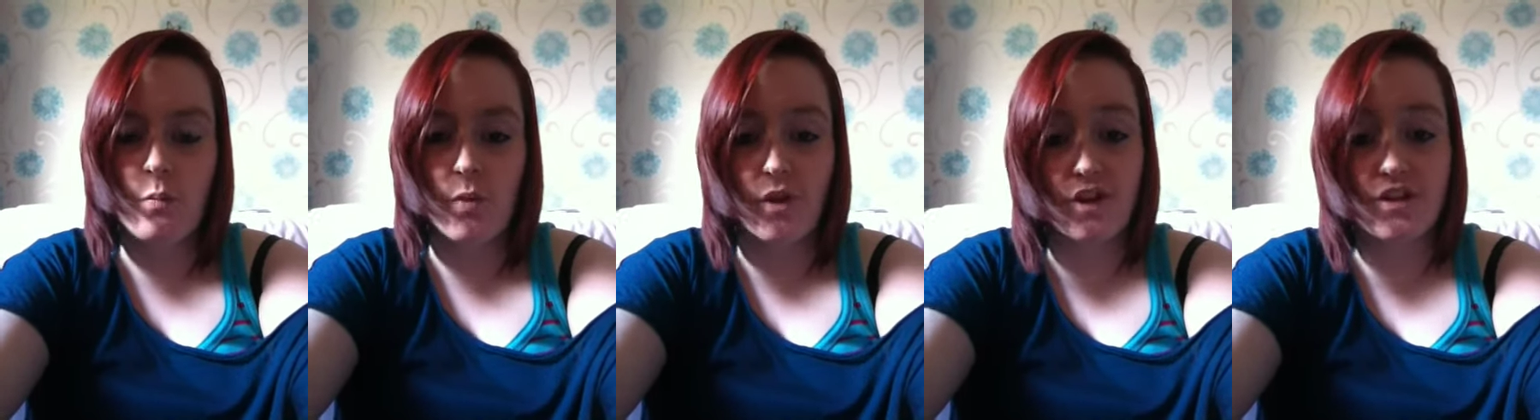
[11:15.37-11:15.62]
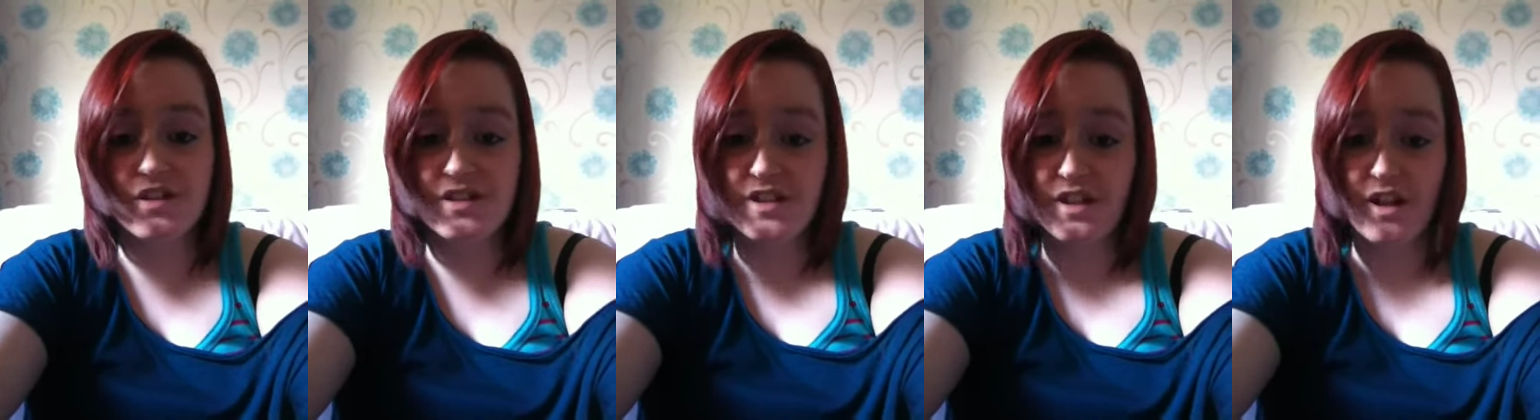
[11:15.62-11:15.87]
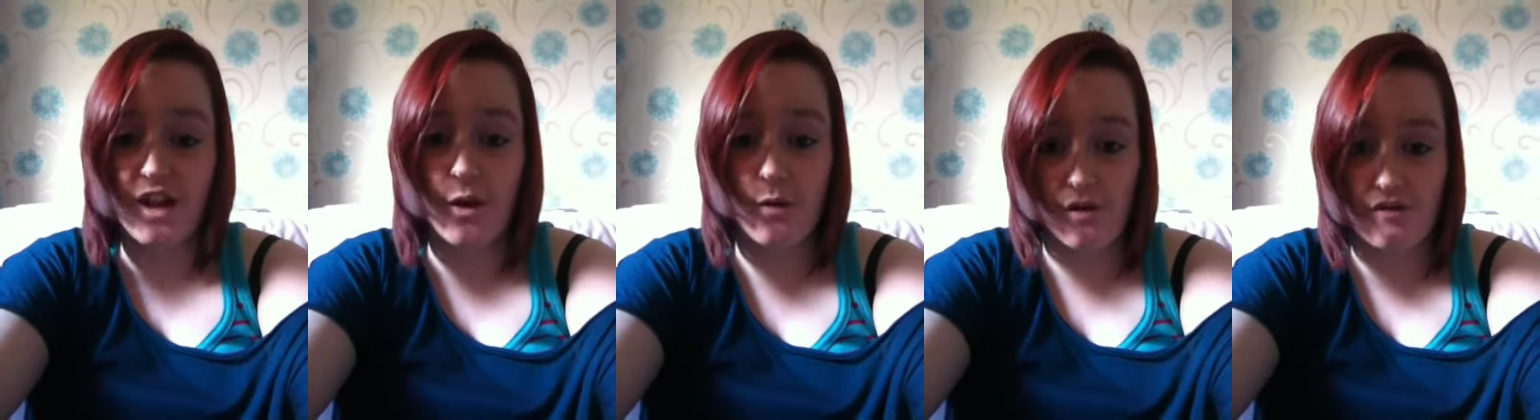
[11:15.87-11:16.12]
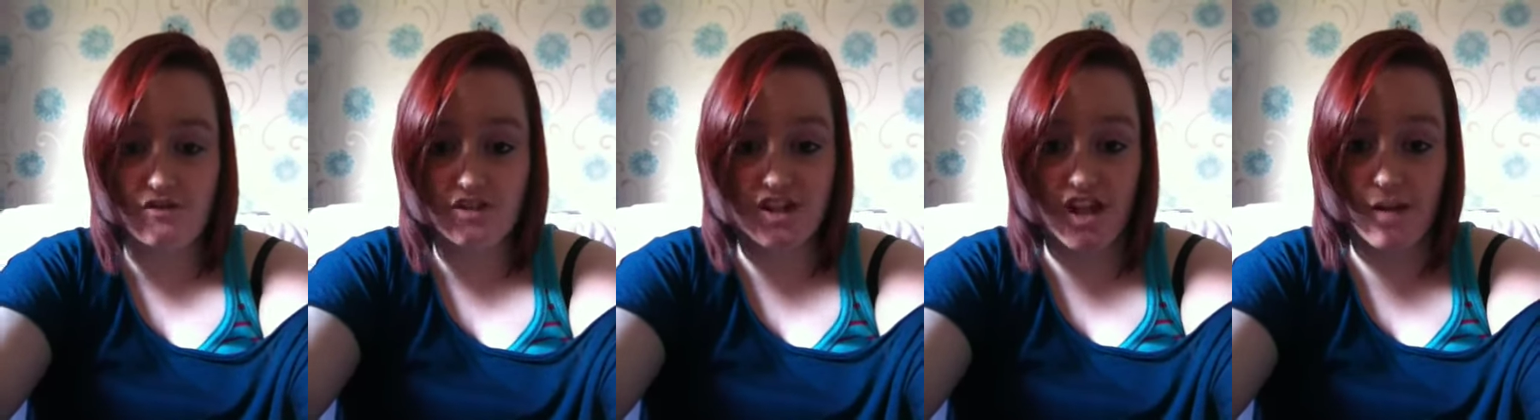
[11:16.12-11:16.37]
Because see now,
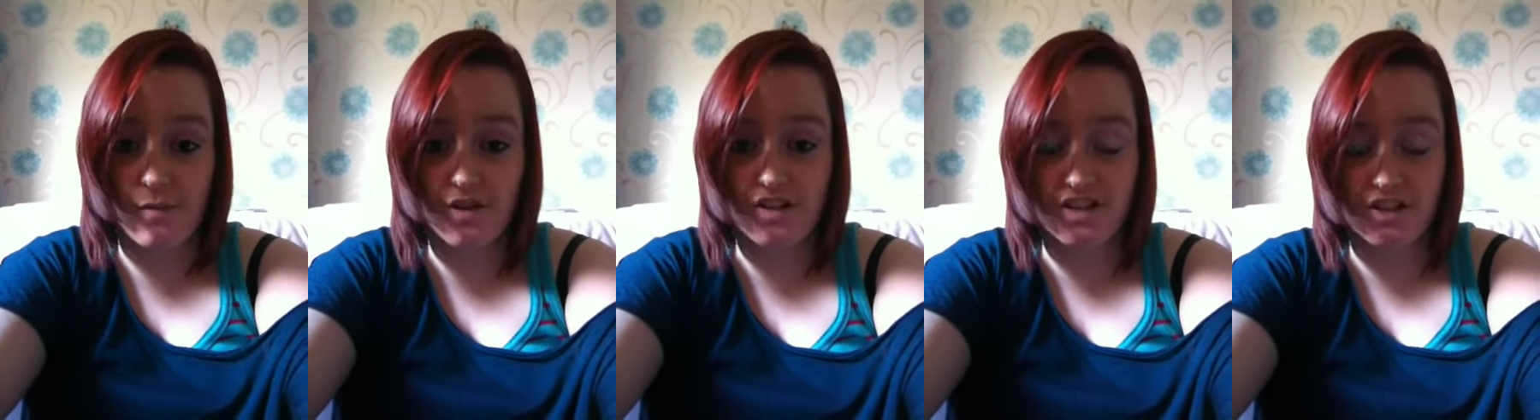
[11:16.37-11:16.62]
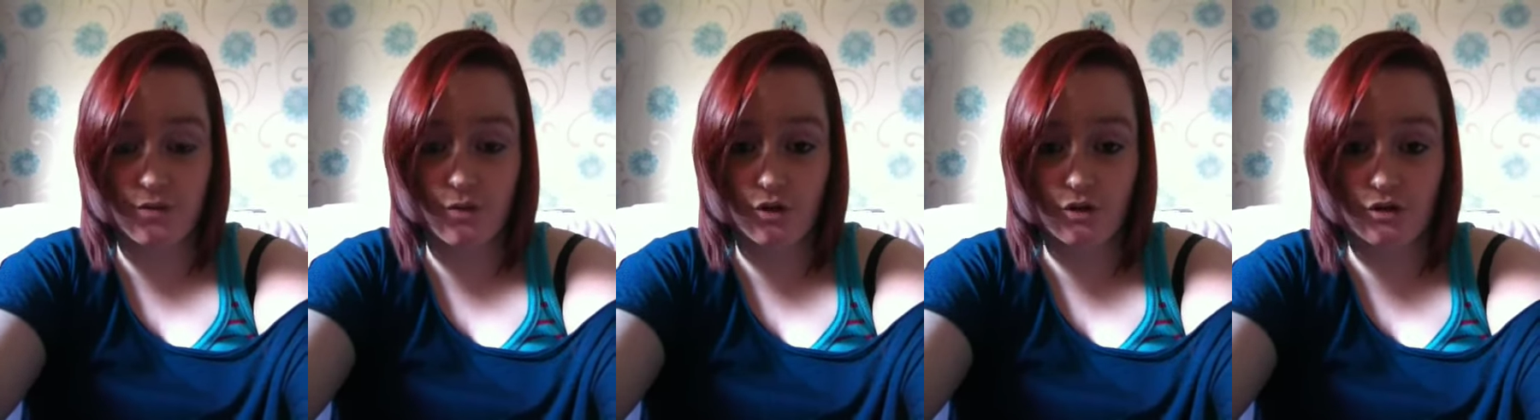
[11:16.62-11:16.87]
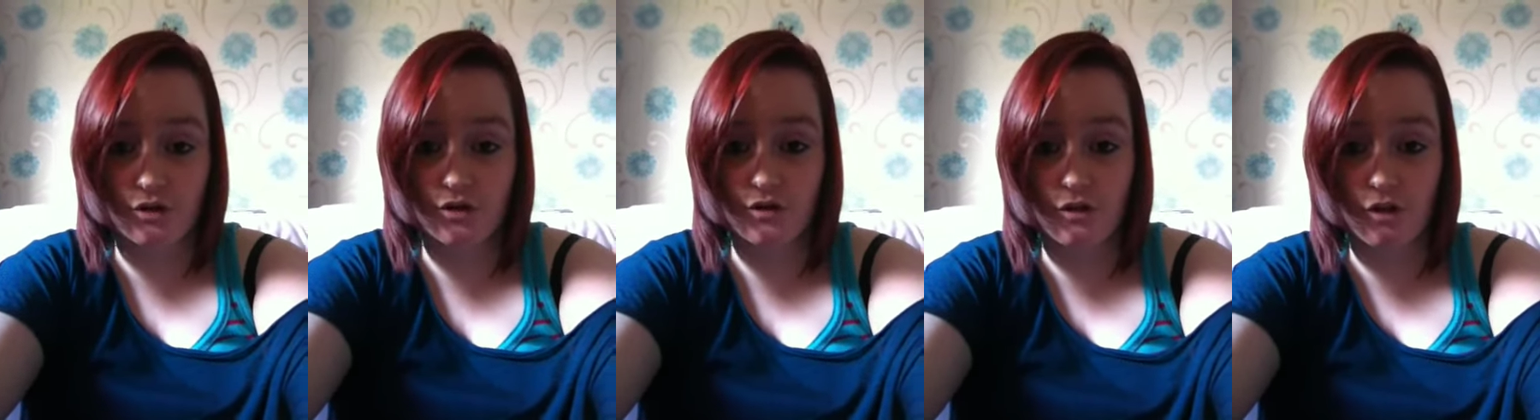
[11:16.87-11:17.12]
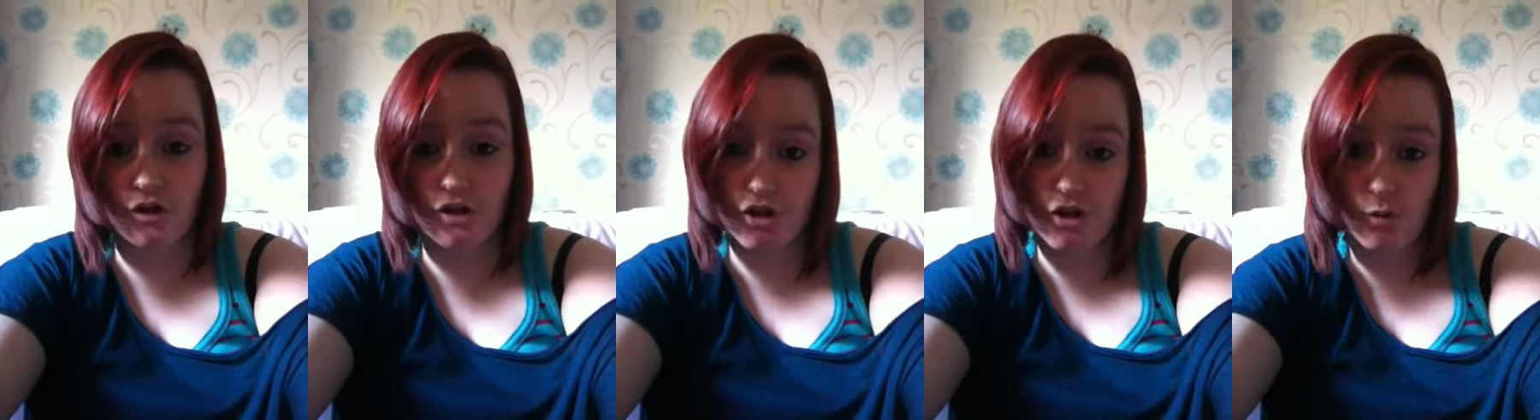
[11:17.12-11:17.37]
every time I see one,
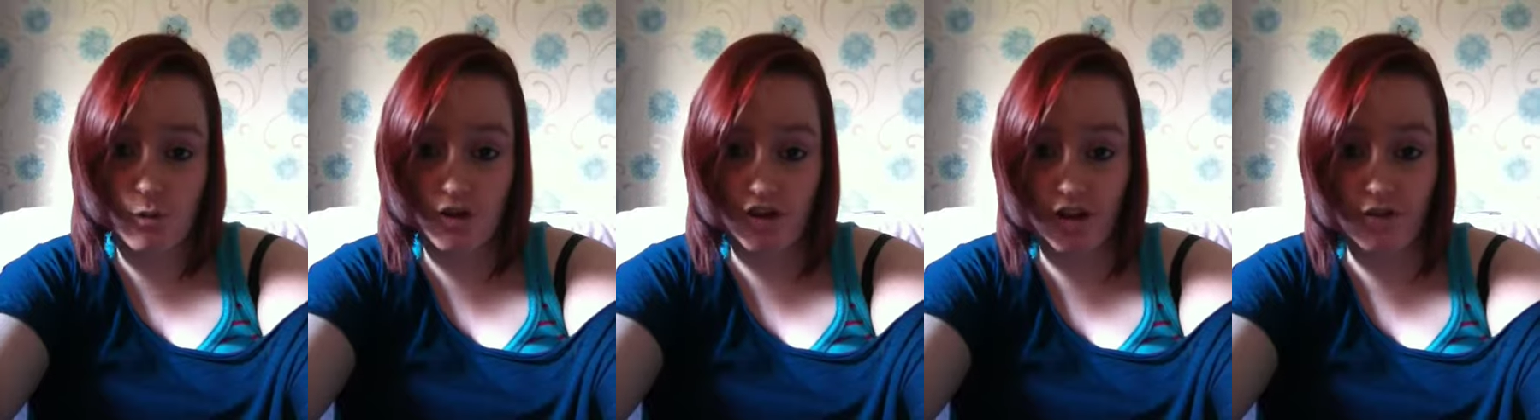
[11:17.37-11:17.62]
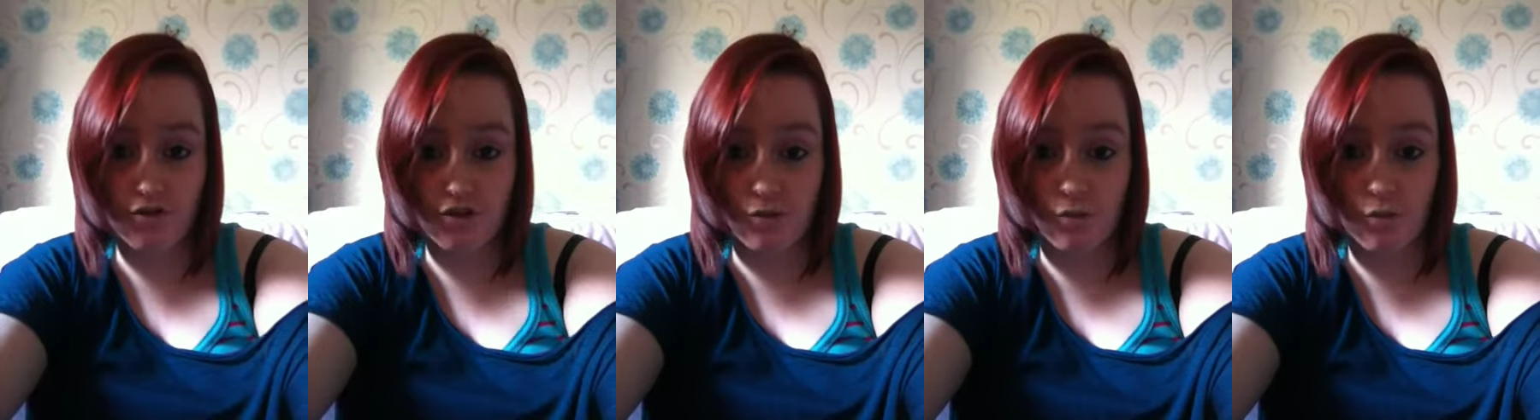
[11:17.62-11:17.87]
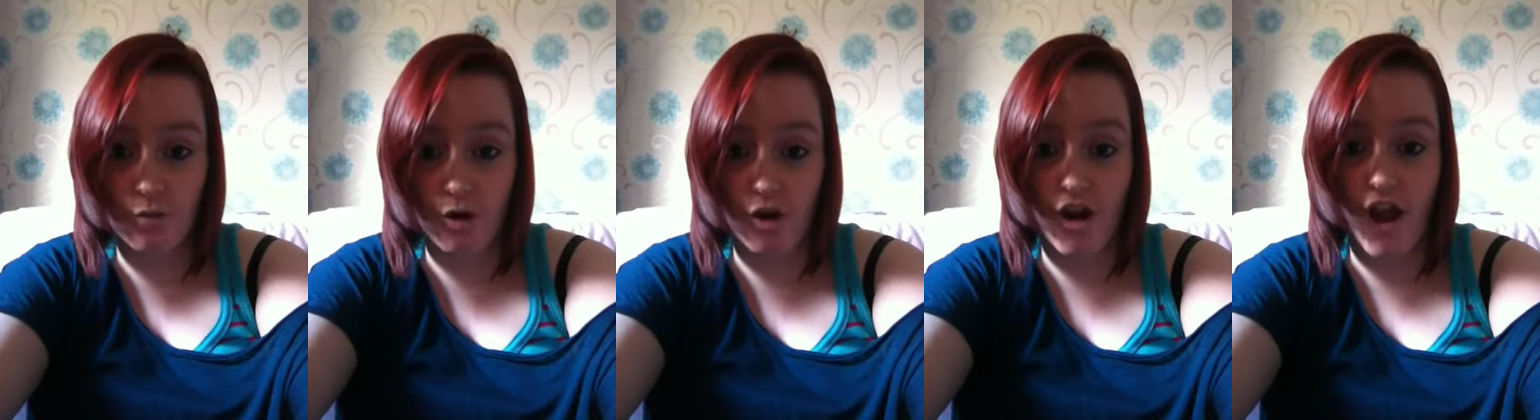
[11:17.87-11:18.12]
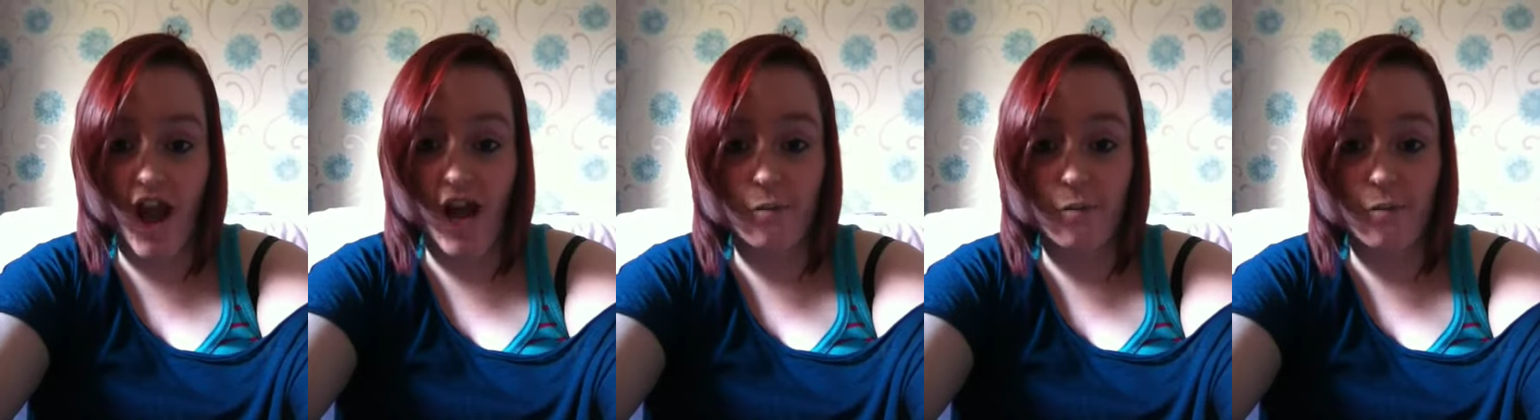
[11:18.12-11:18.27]
or someone gives someone one,